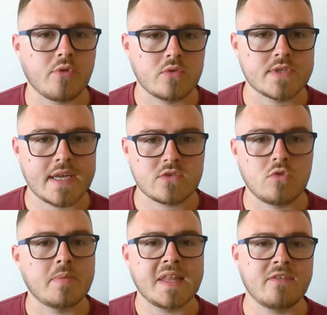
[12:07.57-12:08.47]
process or
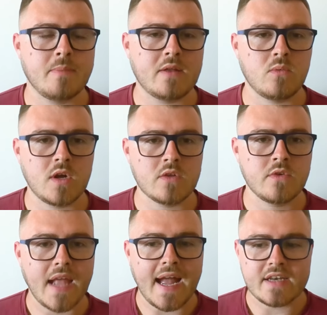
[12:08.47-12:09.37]
belief about the world.
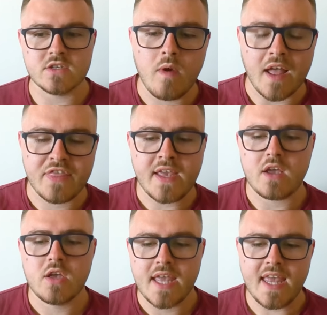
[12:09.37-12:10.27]
And I
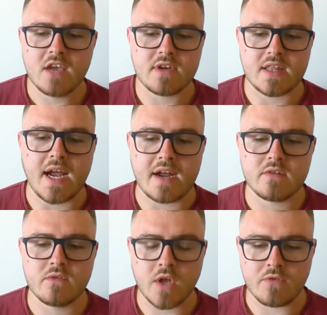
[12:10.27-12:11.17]
think hearing that,
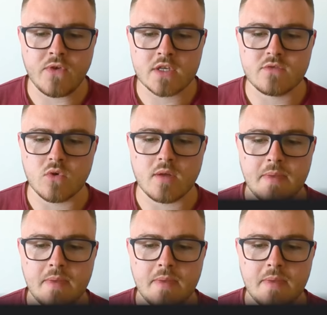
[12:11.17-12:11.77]
first of all, can